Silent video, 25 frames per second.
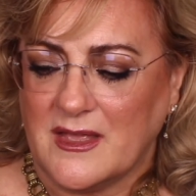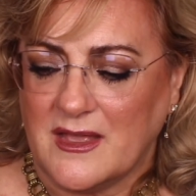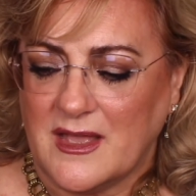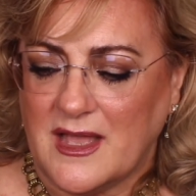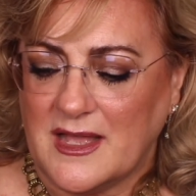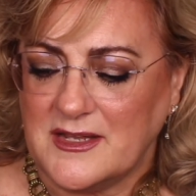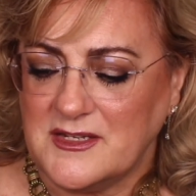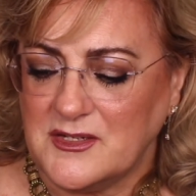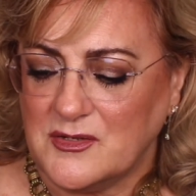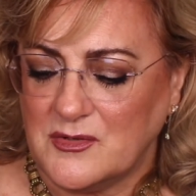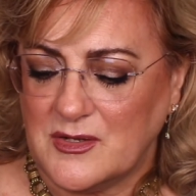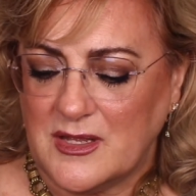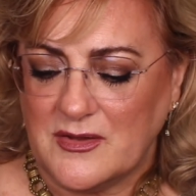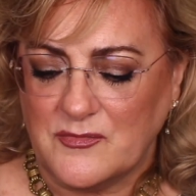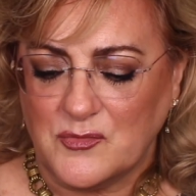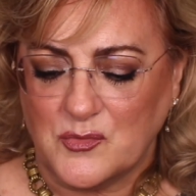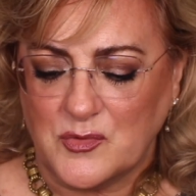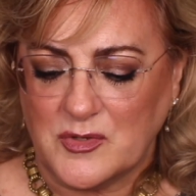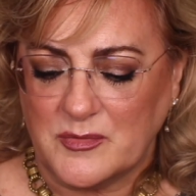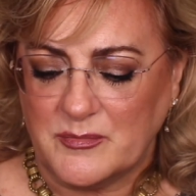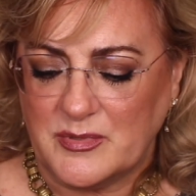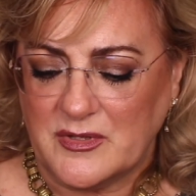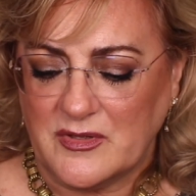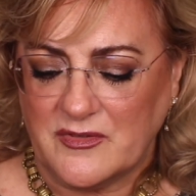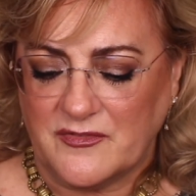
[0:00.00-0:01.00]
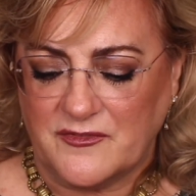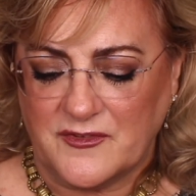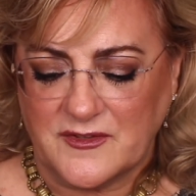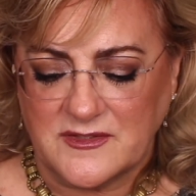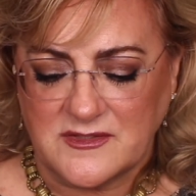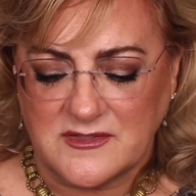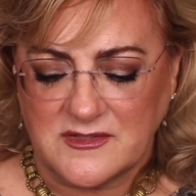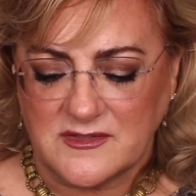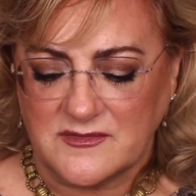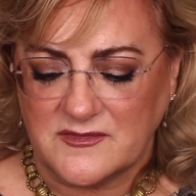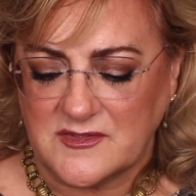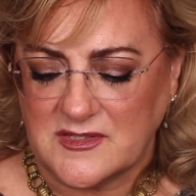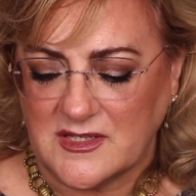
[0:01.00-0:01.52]
I don't ever want to be
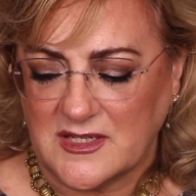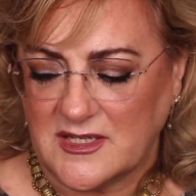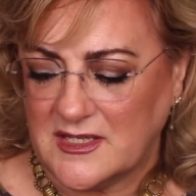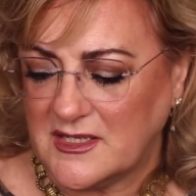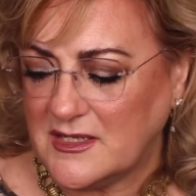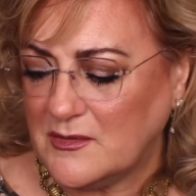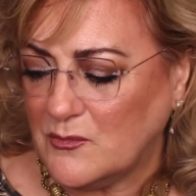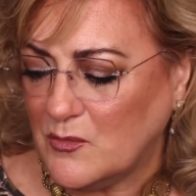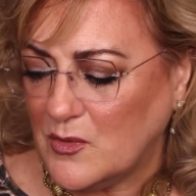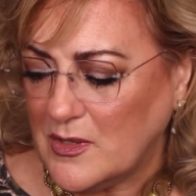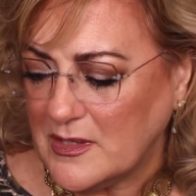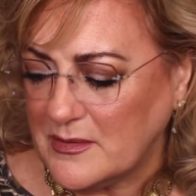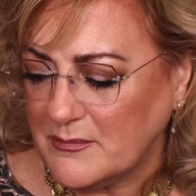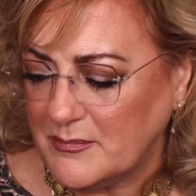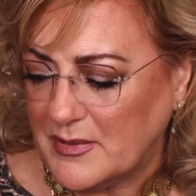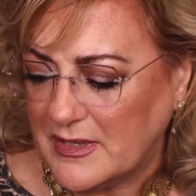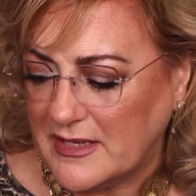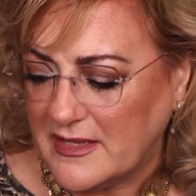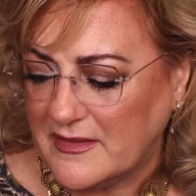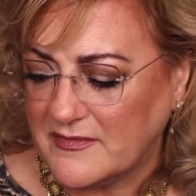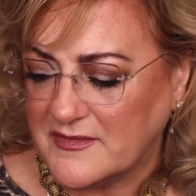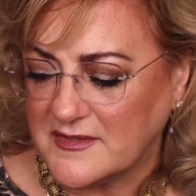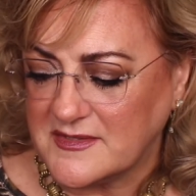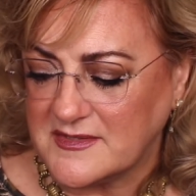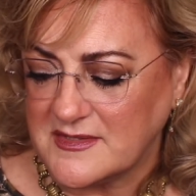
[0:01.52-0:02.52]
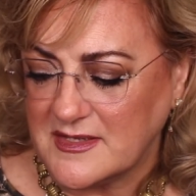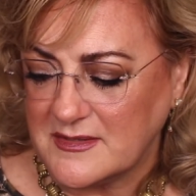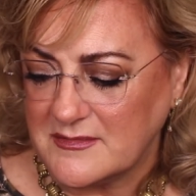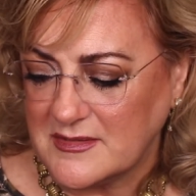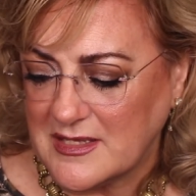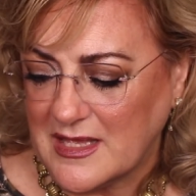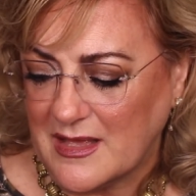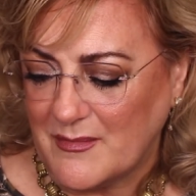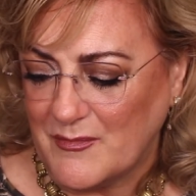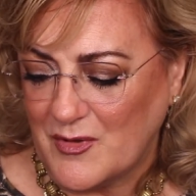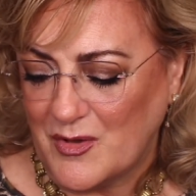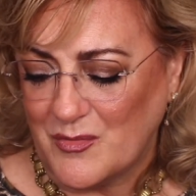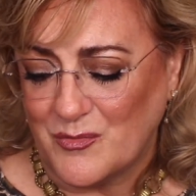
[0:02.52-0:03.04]
offensive to anyone, but at the same
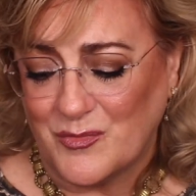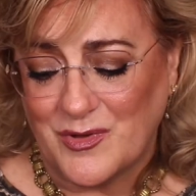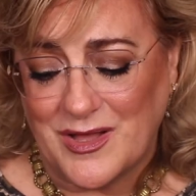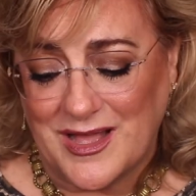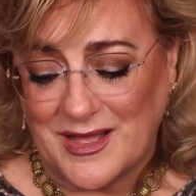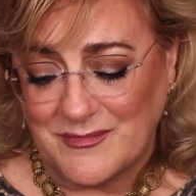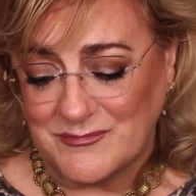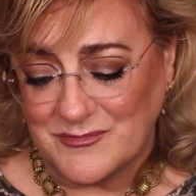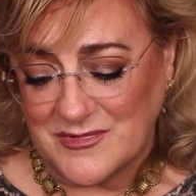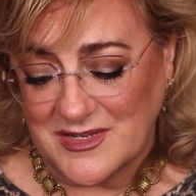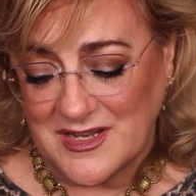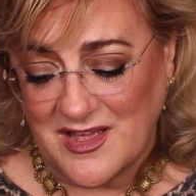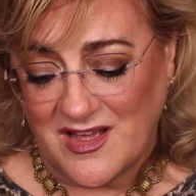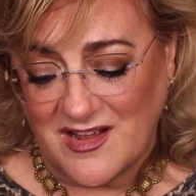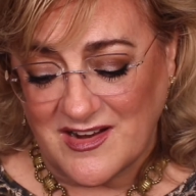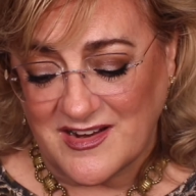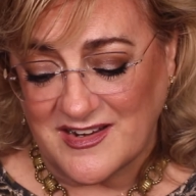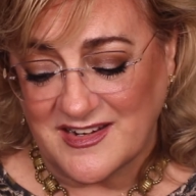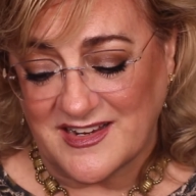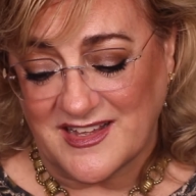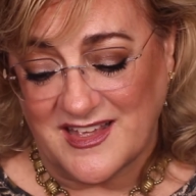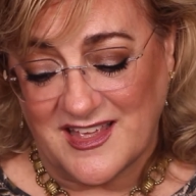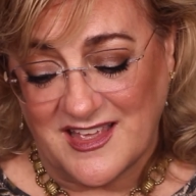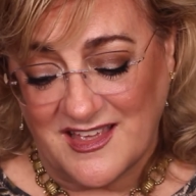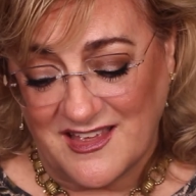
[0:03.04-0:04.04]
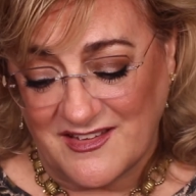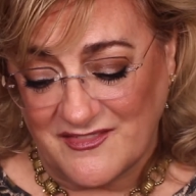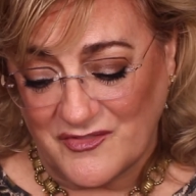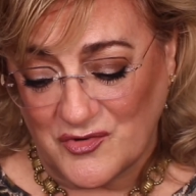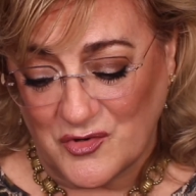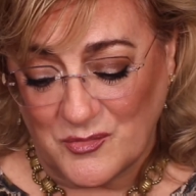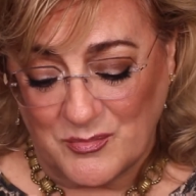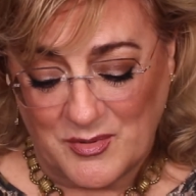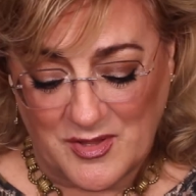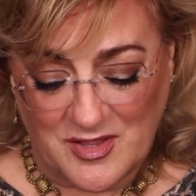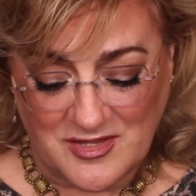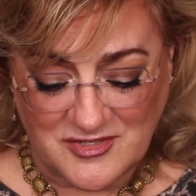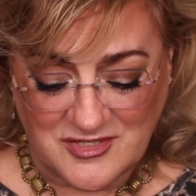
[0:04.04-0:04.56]
time, I'm, I'm not going to ever
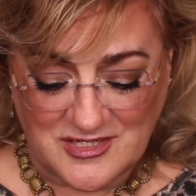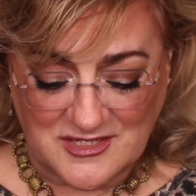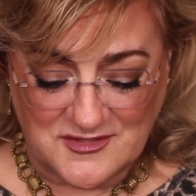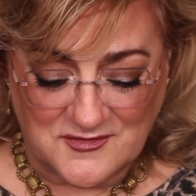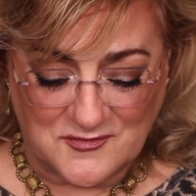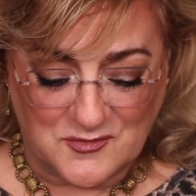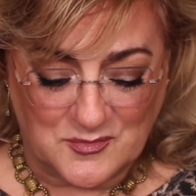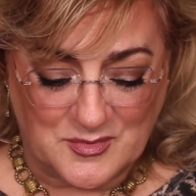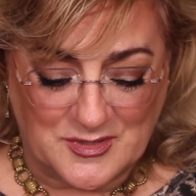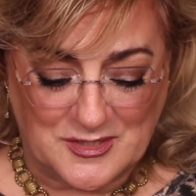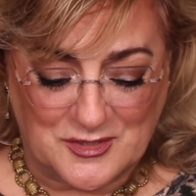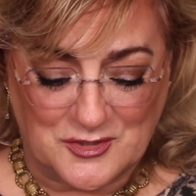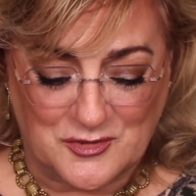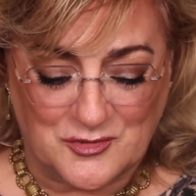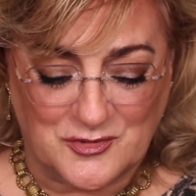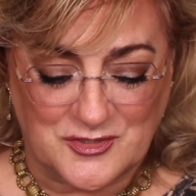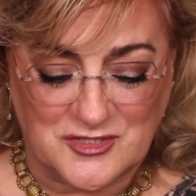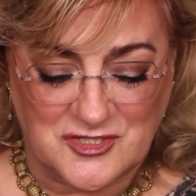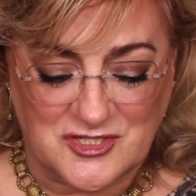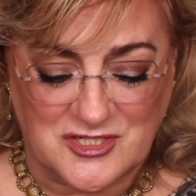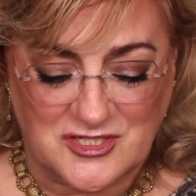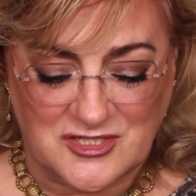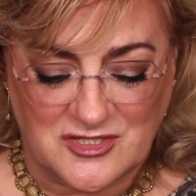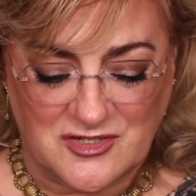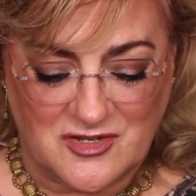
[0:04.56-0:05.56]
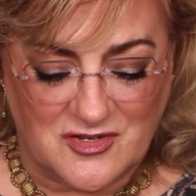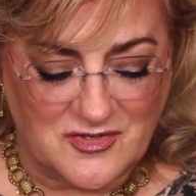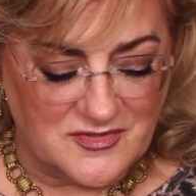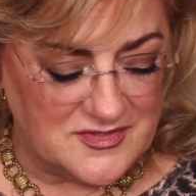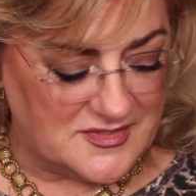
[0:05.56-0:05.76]
apologize for being a Christian, y'all.